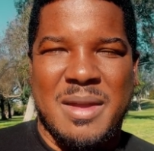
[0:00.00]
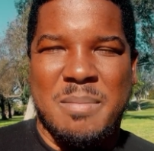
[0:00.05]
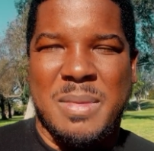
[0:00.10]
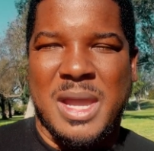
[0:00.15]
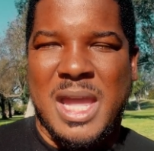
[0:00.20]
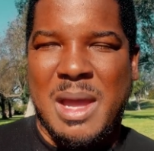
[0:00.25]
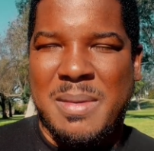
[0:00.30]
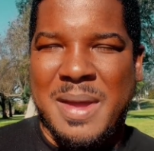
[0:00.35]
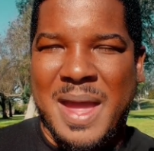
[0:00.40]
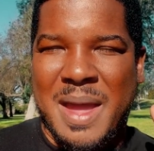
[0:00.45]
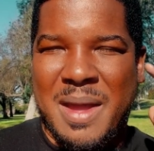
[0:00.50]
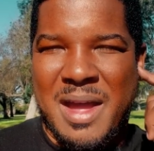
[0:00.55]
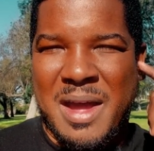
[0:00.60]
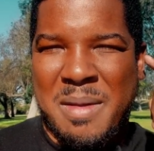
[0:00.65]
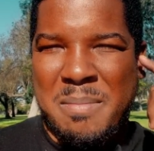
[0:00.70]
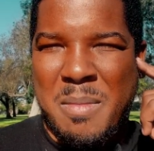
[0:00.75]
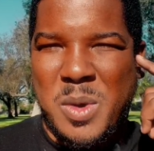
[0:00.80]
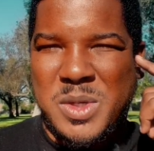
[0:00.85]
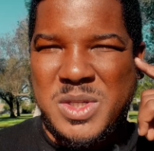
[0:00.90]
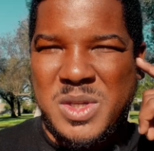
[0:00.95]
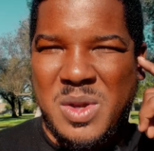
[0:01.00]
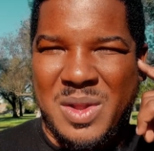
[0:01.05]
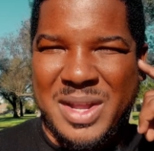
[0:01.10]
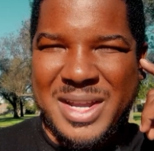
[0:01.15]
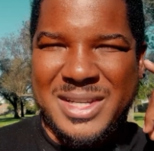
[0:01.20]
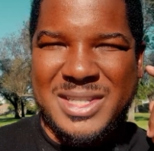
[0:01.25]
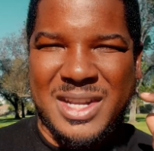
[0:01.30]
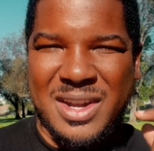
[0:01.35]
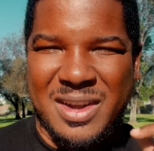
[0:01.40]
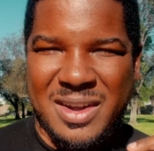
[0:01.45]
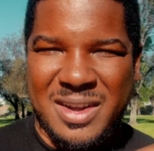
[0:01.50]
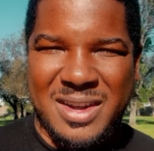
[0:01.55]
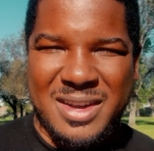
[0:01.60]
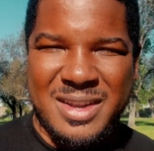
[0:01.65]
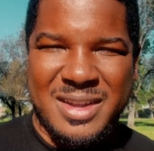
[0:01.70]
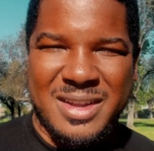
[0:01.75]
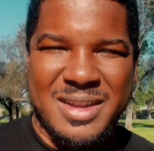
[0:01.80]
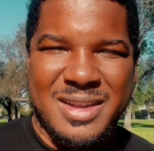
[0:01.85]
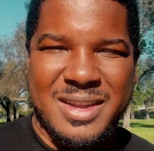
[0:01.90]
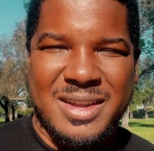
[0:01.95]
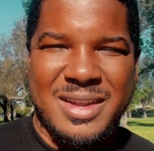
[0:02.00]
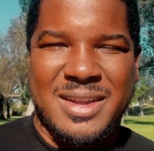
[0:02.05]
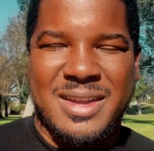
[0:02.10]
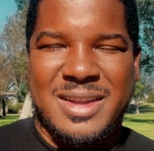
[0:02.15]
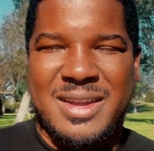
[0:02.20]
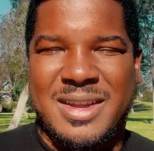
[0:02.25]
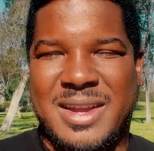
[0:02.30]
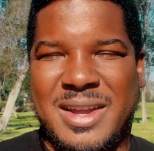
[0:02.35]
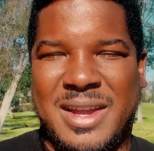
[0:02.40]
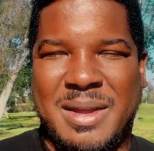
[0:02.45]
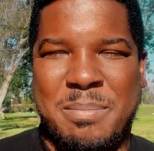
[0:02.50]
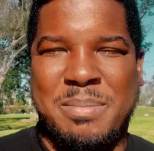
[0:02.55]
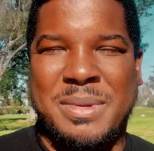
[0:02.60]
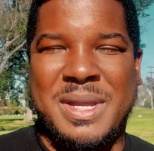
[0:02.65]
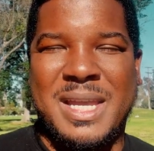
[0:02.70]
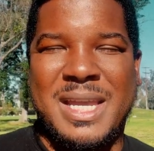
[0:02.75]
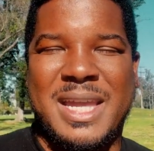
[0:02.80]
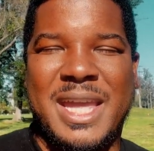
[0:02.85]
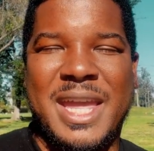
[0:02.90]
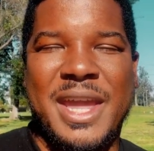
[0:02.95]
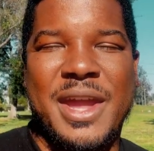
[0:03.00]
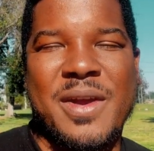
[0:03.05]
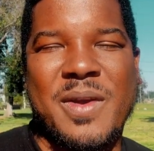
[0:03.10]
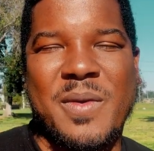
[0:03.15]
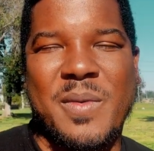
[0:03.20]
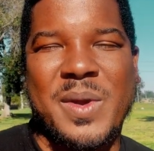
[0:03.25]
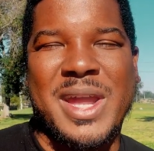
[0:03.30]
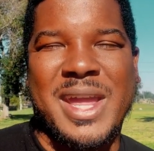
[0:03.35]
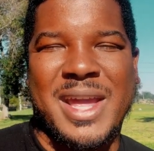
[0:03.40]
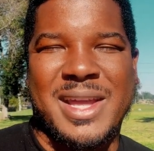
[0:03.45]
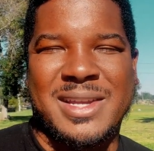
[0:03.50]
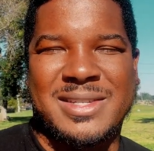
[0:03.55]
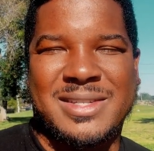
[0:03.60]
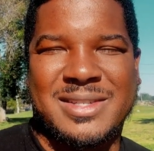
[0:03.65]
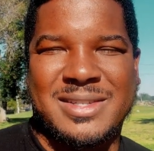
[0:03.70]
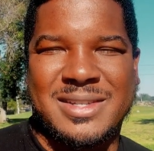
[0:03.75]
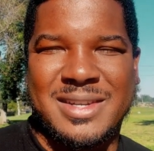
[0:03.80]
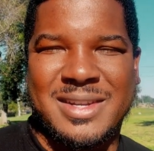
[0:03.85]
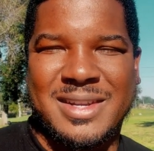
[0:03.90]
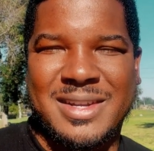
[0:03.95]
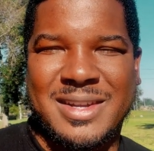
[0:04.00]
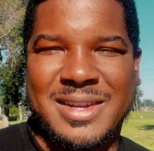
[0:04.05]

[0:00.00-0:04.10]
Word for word: Become an emotional listener. Be curious.